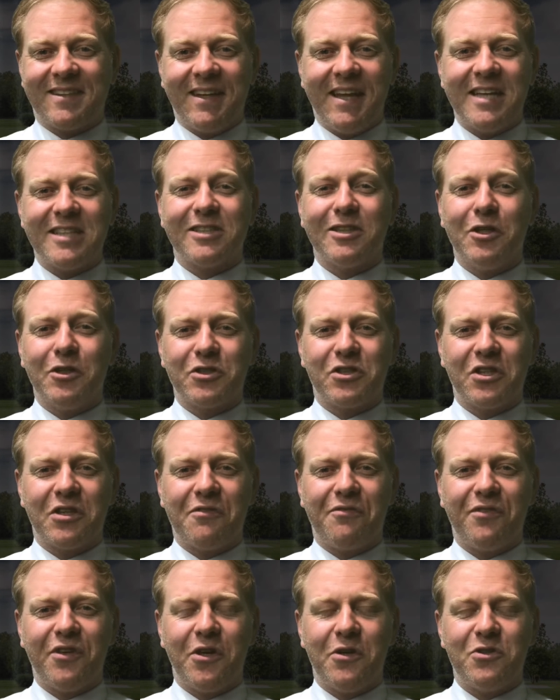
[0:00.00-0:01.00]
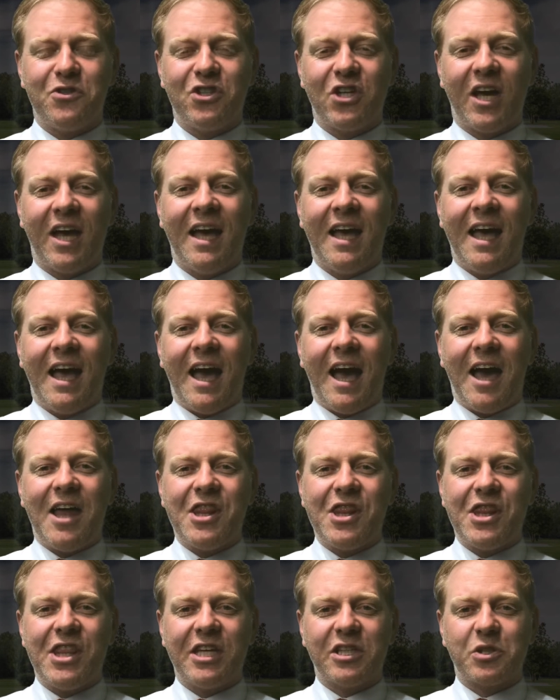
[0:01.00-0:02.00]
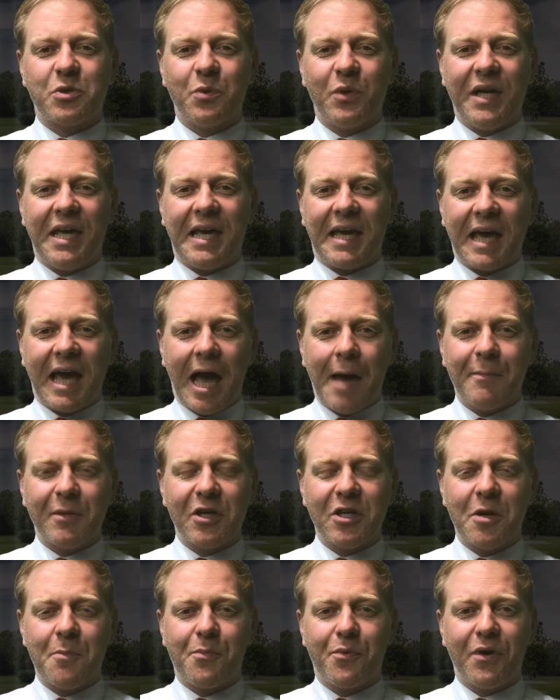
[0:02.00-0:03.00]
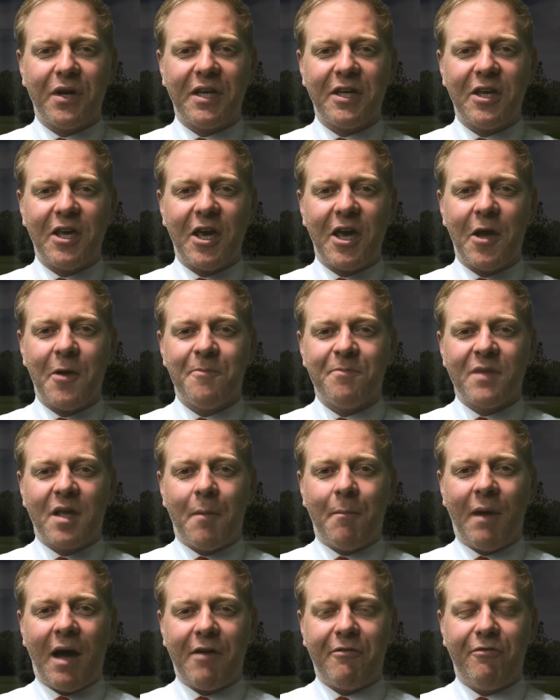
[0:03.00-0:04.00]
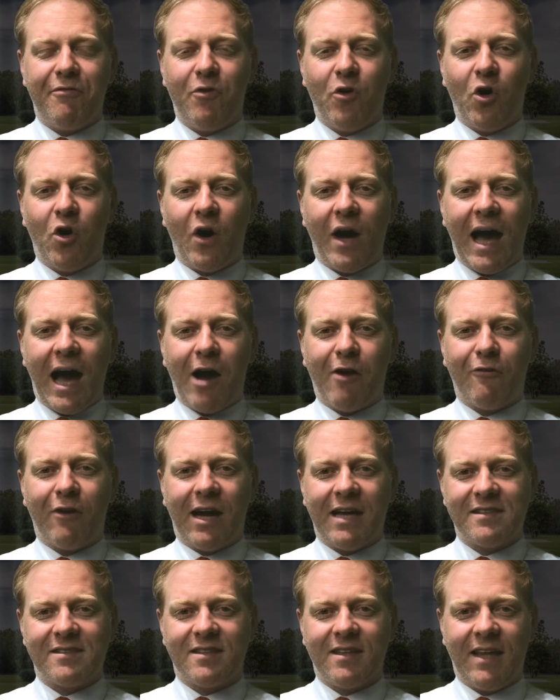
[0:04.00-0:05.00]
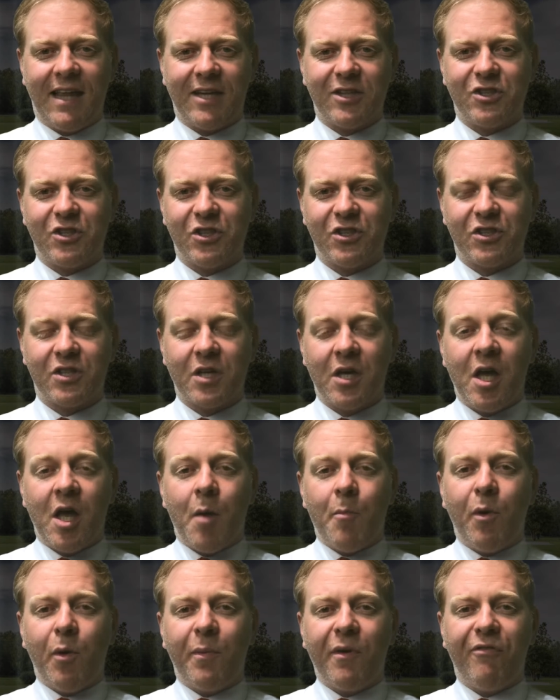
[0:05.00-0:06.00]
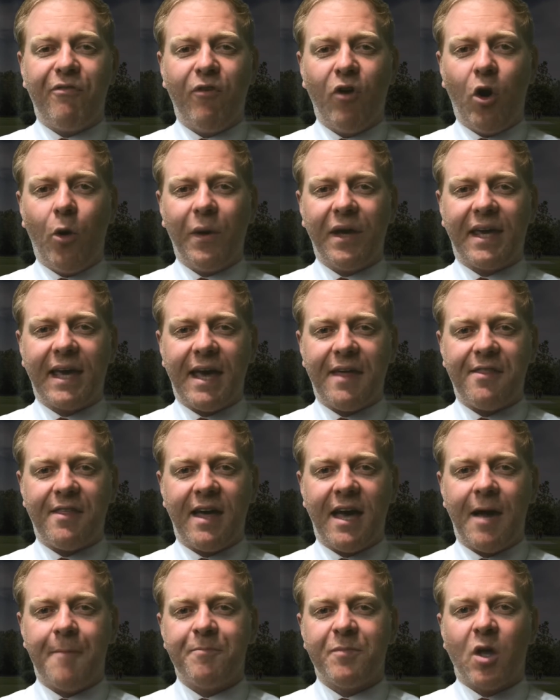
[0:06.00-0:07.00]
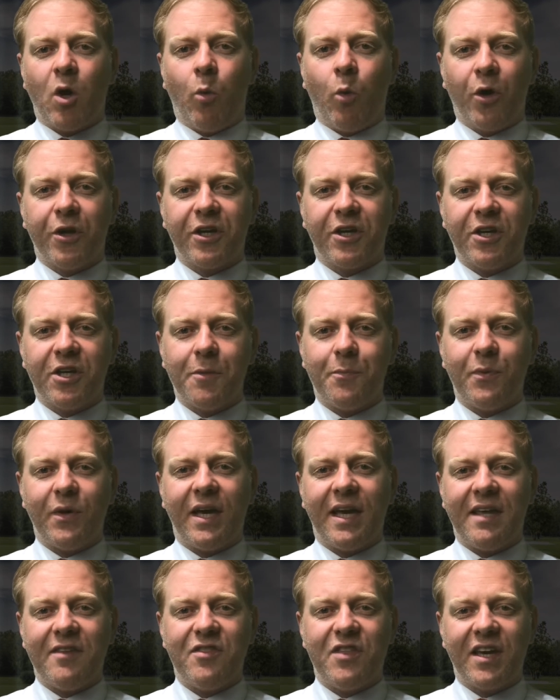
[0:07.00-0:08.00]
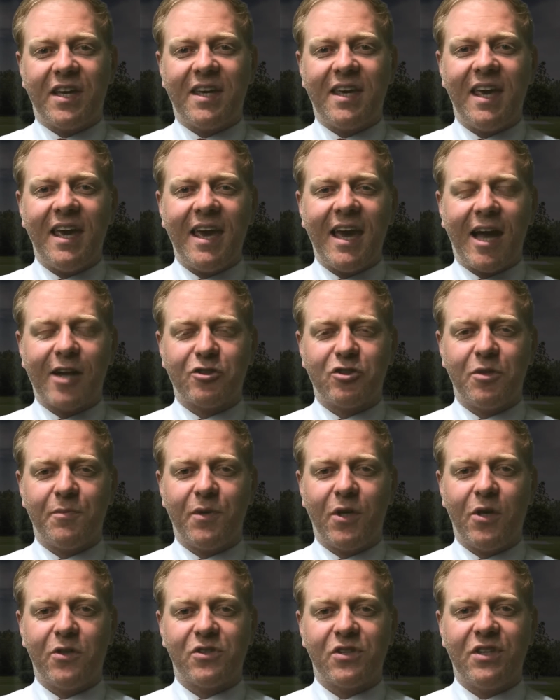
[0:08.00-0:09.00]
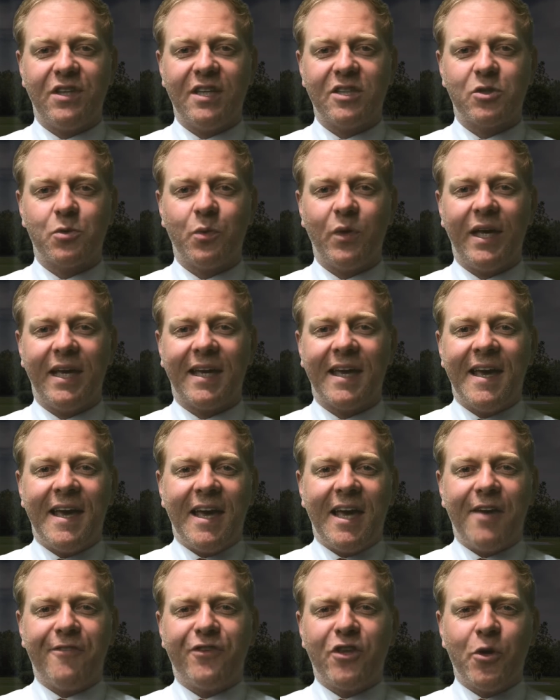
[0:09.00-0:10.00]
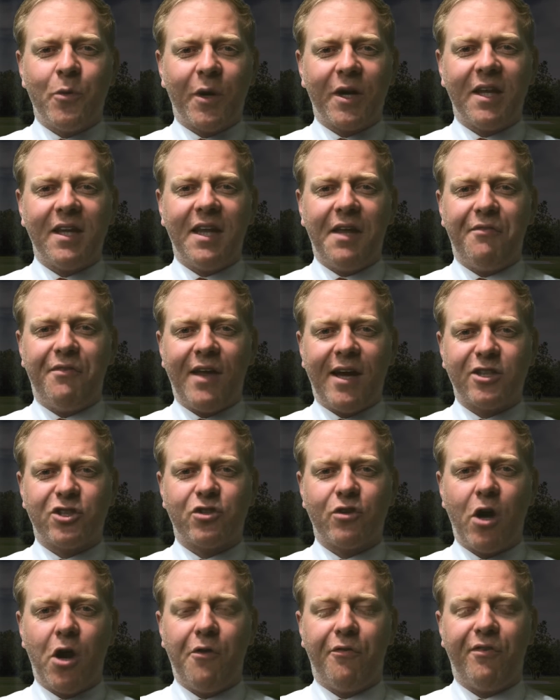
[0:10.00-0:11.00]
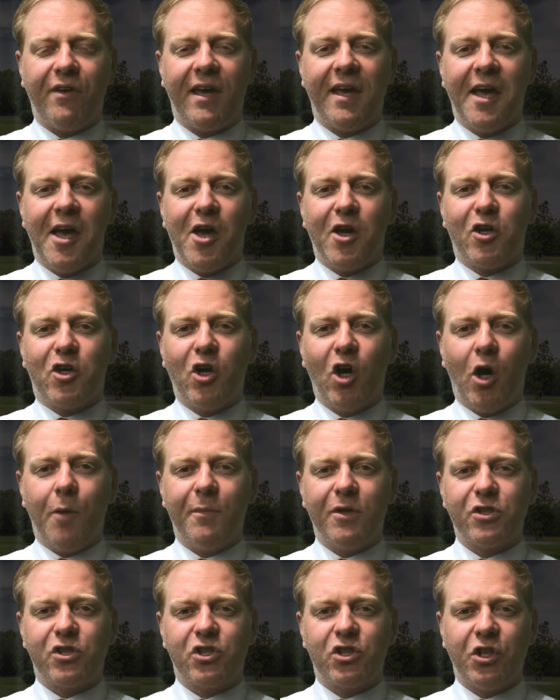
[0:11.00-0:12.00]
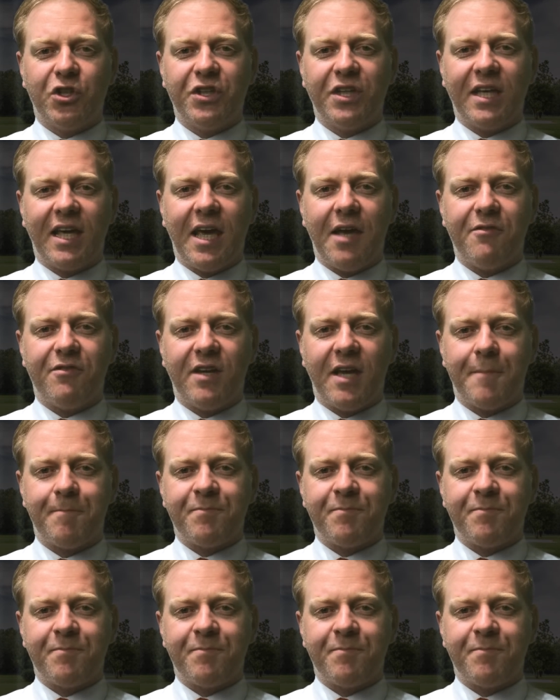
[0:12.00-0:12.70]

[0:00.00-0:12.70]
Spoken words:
Let's look to the future, and this week I'm going to bring you my 4 outright selections. But before we get there, what are going to be the key attributes this week if you want to lift that trophy come Sunday evening?